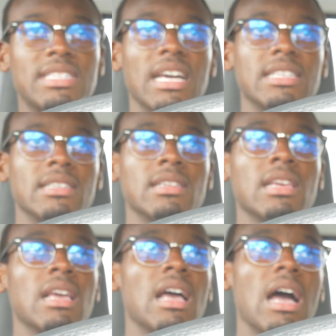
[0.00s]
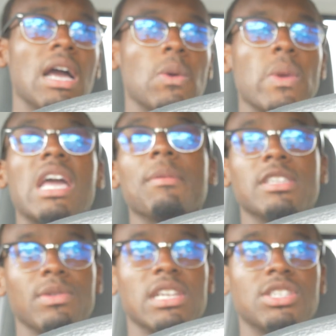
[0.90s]
a sudden, we come
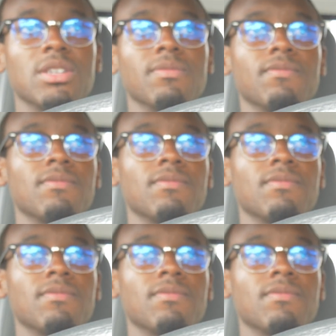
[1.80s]
into an issue.